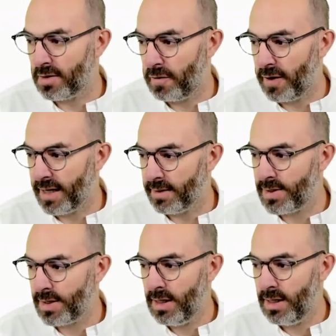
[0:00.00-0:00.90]
find,
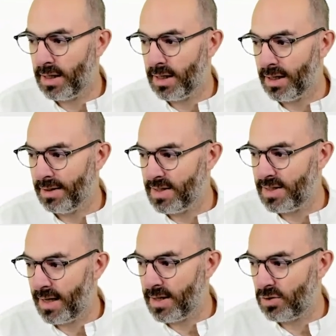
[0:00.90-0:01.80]
in this
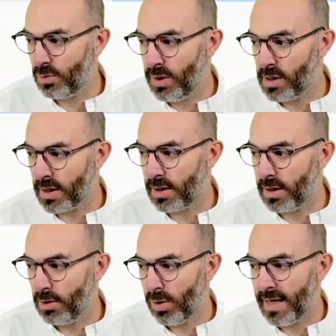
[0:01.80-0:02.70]
case, we are
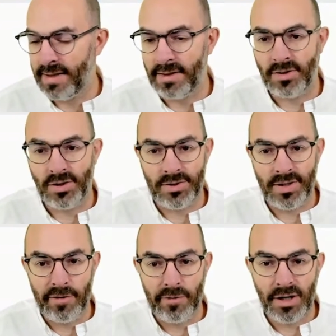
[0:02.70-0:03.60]
collecting the
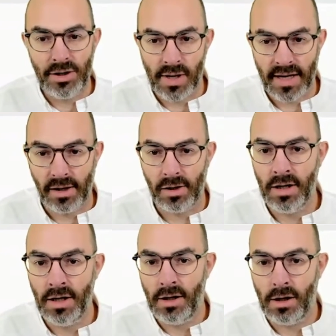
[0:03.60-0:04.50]
delivery URL
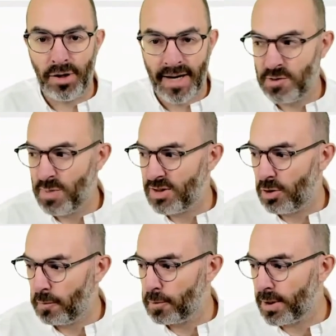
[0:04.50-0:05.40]
of the next best
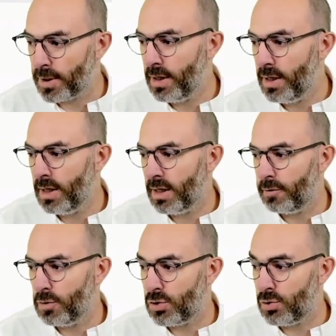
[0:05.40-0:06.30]
offer.
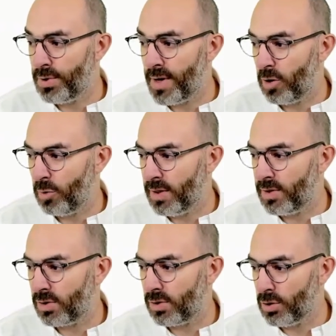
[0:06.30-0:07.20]
If you scroll down a bit,
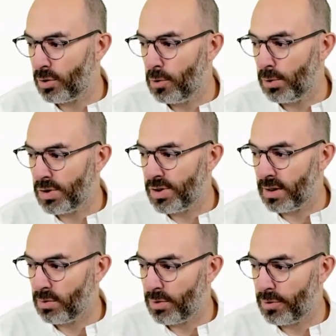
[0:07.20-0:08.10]
we're
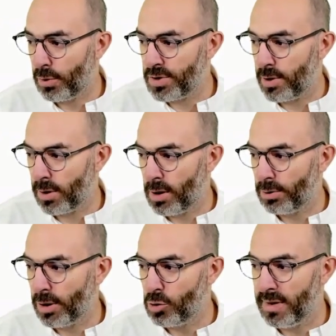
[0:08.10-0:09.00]
focusing on
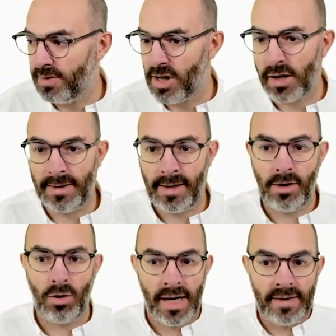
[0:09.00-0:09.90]
Adobe Target and
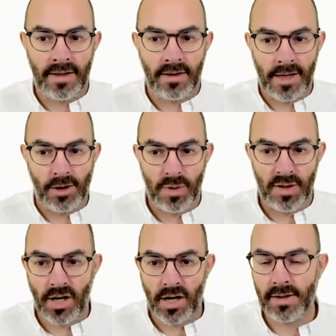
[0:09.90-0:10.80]
collecting the Adobe
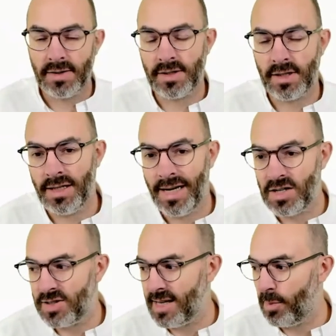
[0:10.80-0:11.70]
Target
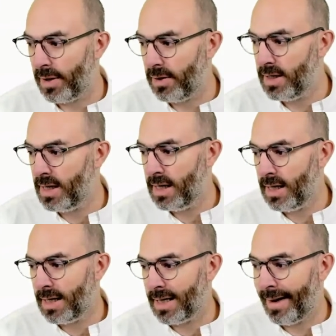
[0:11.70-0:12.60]
HTML.
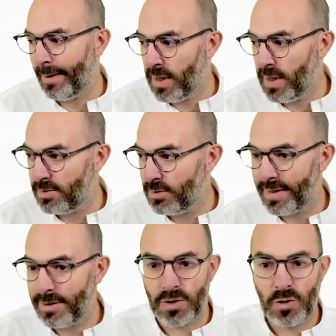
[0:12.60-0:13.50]
And with
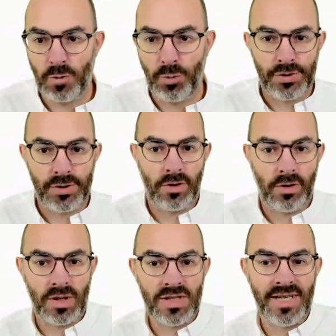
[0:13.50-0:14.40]
that response
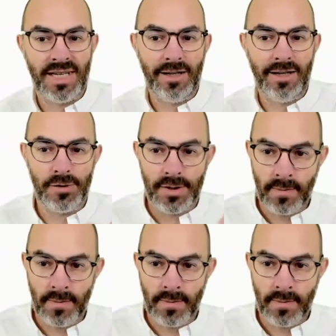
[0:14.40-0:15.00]
received